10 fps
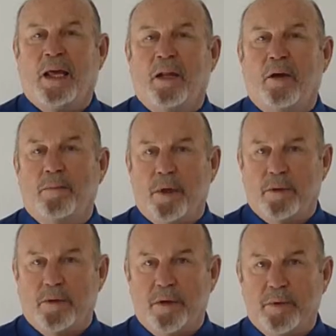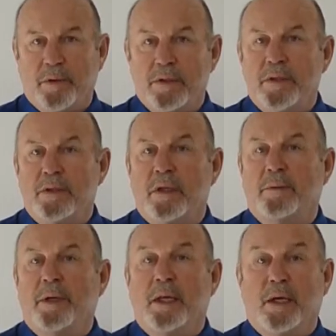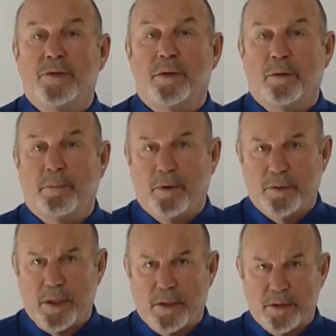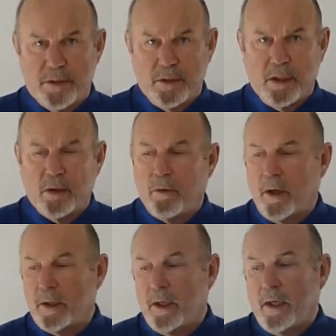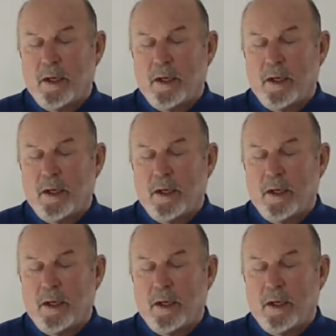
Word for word: Hello, I'm Dr. Inman. This is a Looney lecture on bow tendons in the equine.